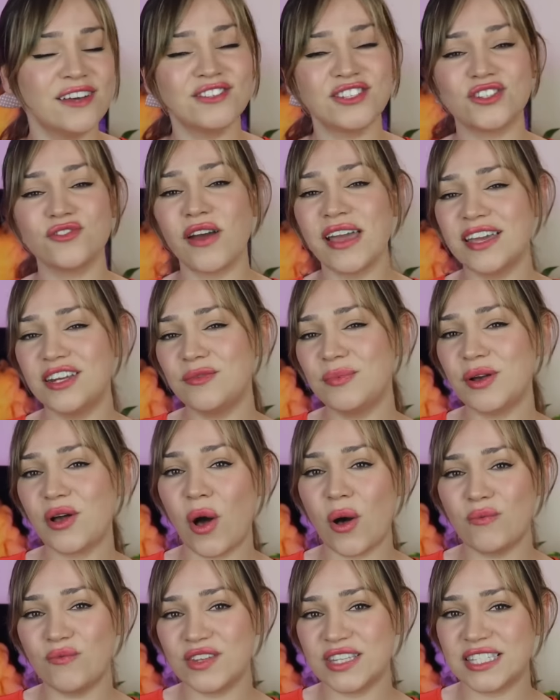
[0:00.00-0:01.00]
striking up a
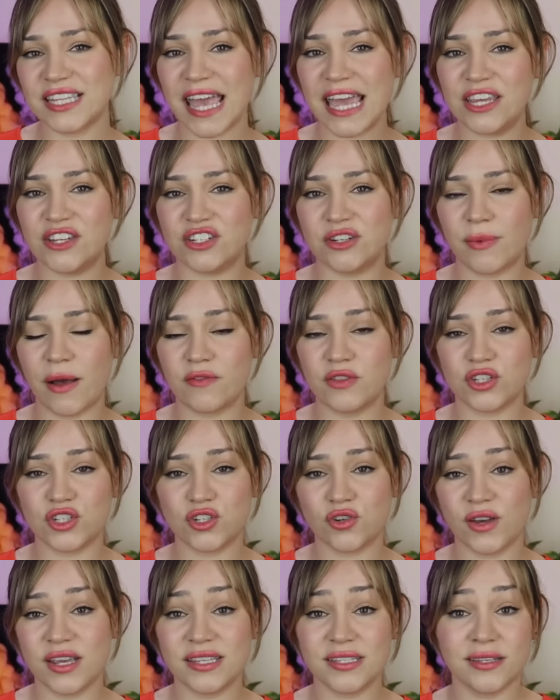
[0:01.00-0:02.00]
conversation about the
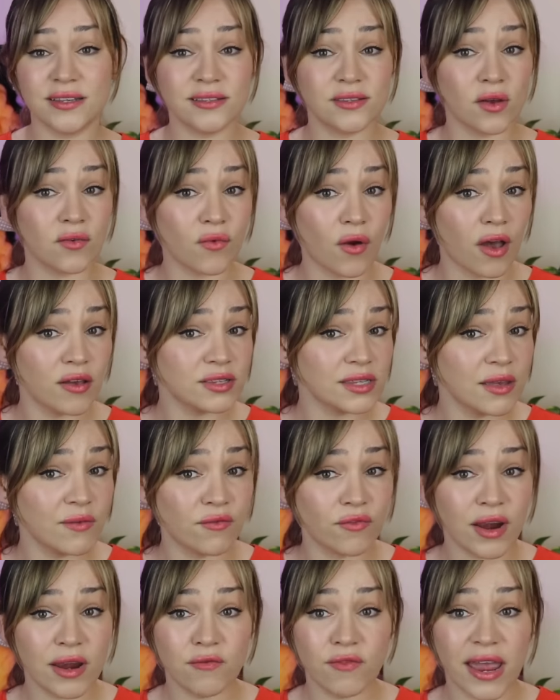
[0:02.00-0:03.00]
choices or asking
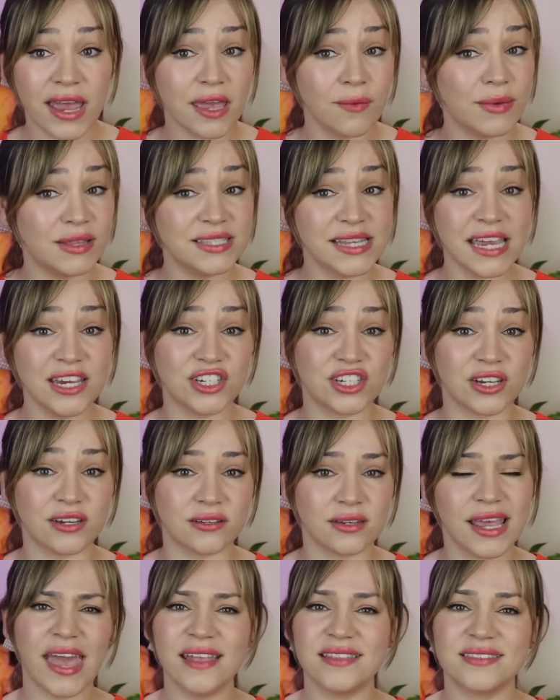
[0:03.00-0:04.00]
for a
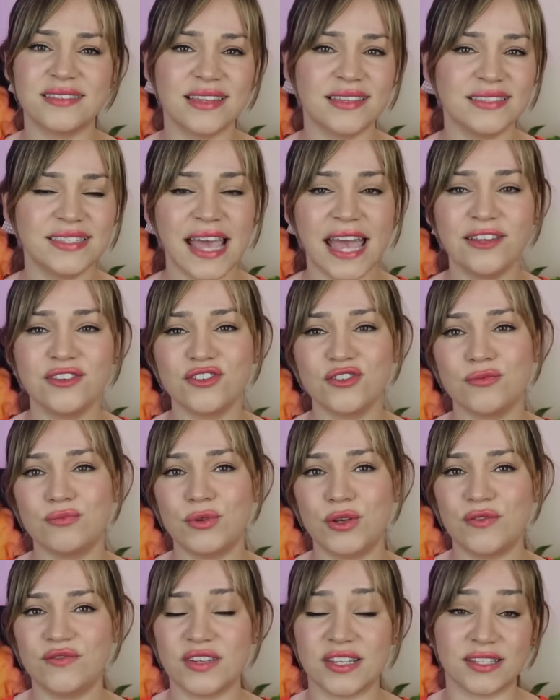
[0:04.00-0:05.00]
recommendation, it's an intentional
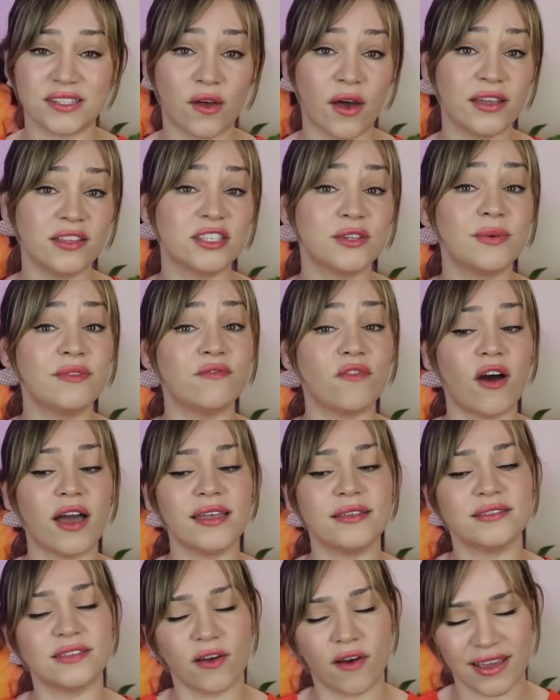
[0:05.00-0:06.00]
move designed to
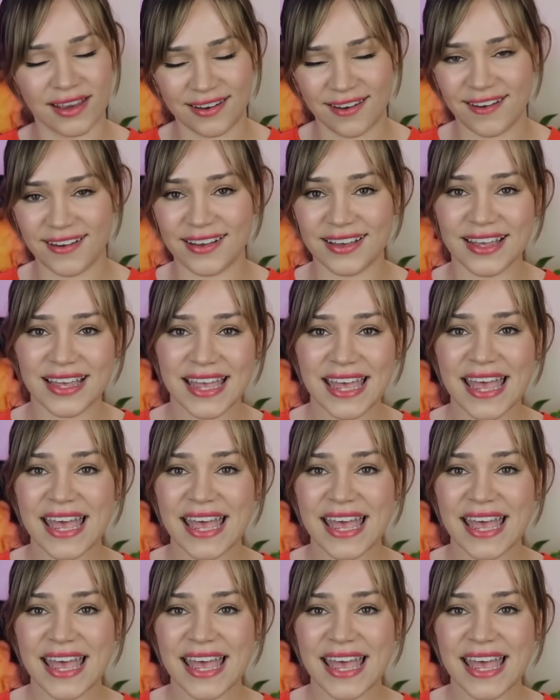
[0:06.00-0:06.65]
invite dialogue.